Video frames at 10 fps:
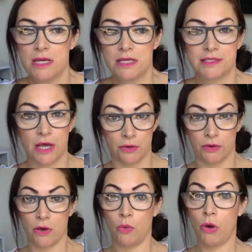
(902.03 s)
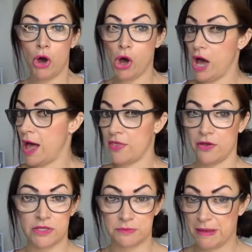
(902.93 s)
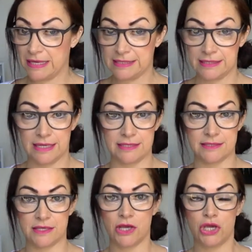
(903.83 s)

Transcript: So what are those spaces?